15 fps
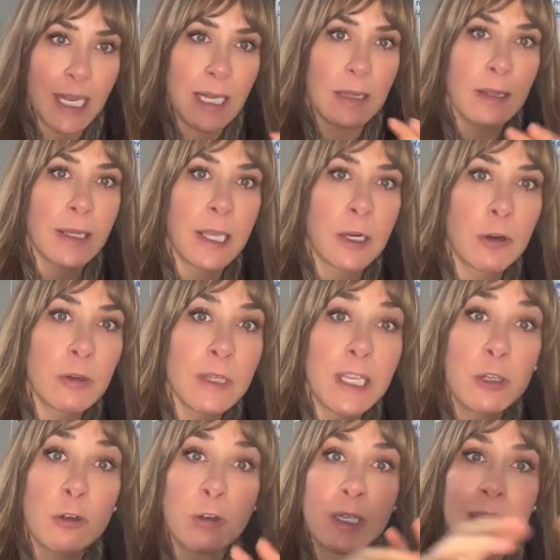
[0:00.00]
it literally
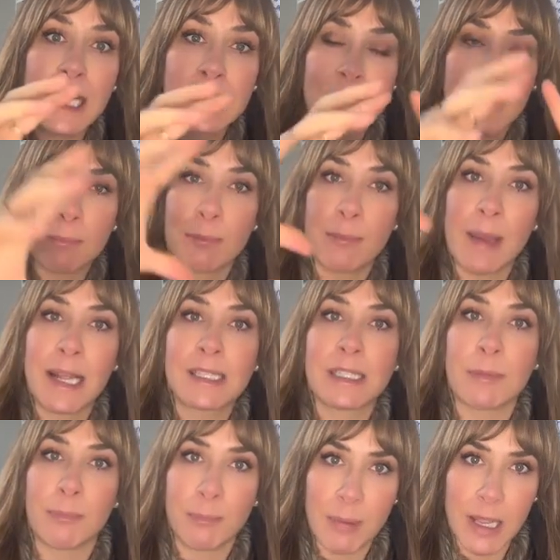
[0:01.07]
creates it and makes
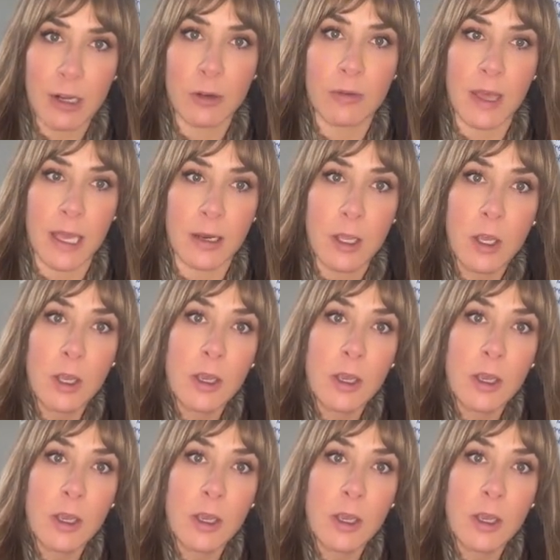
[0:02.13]
it bigger than